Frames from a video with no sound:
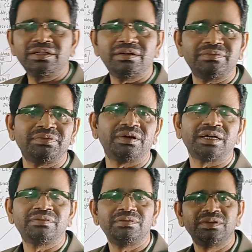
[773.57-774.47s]
of
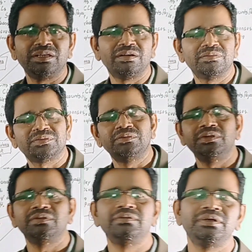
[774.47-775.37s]
accrued incomes? We
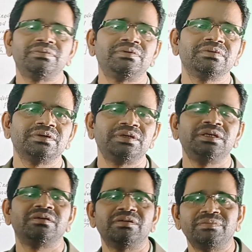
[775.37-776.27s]
know about the
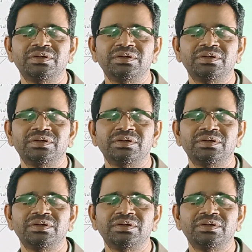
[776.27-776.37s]
income,